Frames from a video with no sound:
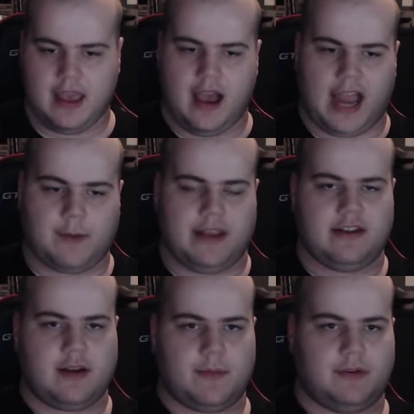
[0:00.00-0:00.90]
I went
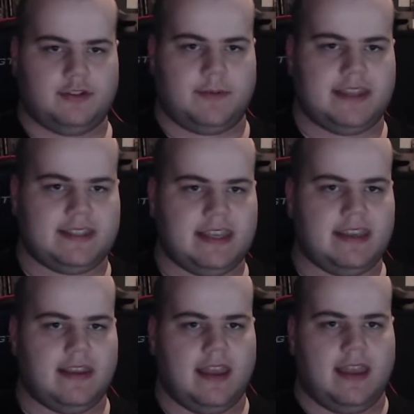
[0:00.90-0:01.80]
in on my old PC
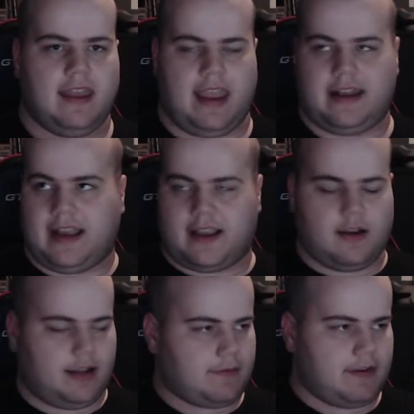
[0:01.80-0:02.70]
and I
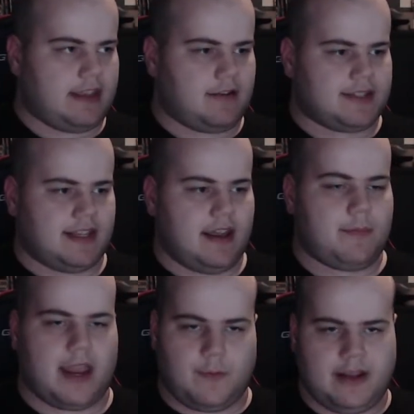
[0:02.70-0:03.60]
got everything all set up.
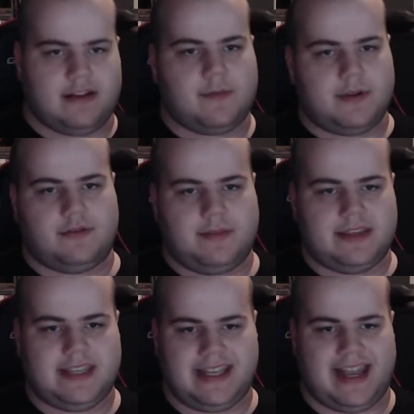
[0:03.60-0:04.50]
I went in on my old
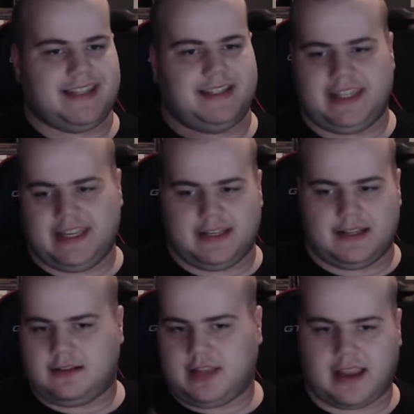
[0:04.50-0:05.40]
PC and I deleted
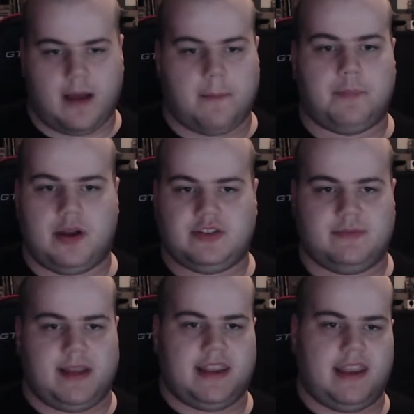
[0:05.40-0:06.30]
like a bunch of
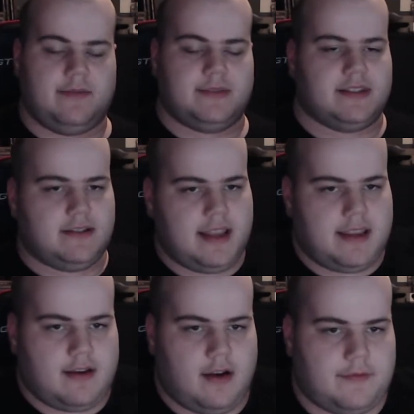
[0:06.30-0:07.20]
my games
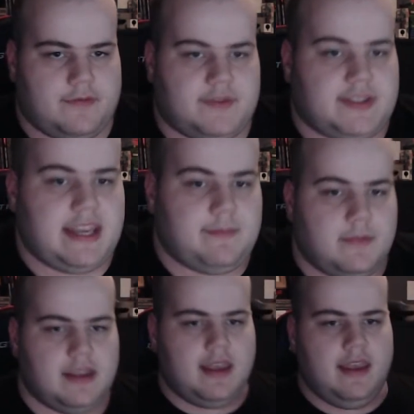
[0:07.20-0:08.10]
like off of Steam.
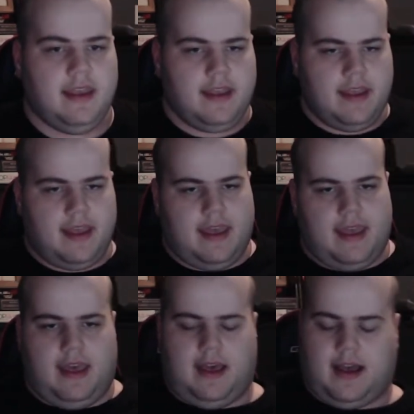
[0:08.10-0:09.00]

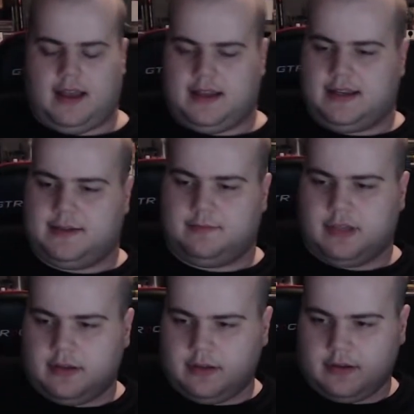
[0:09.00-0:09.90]

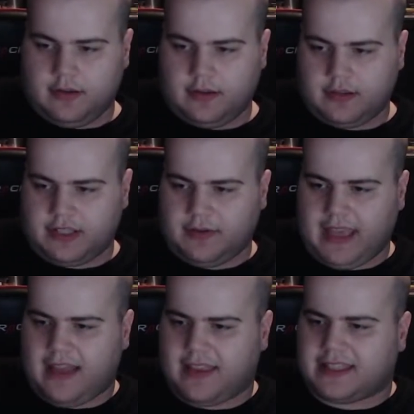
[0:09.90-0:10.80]
So
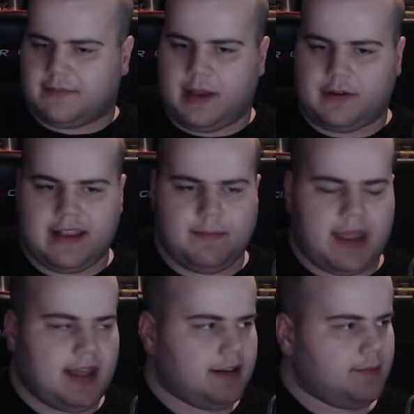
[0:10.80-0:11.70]
yeah, that's about it, man.